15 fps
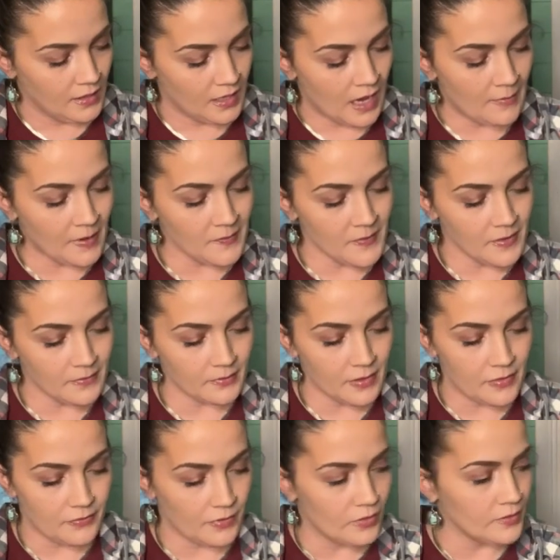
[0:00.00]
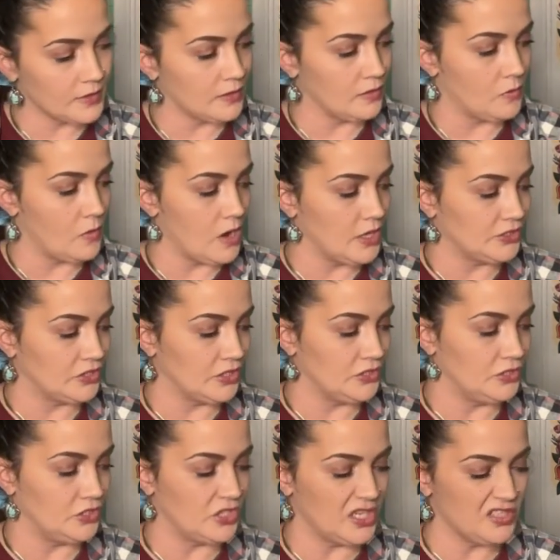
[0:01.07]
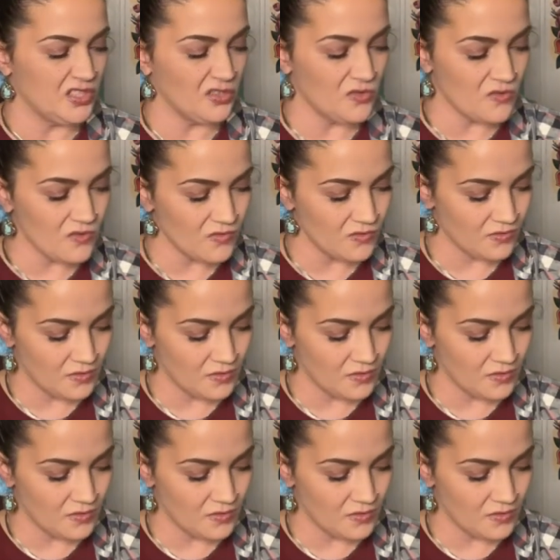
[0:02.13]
I might be able to throw it in the wash on gentle,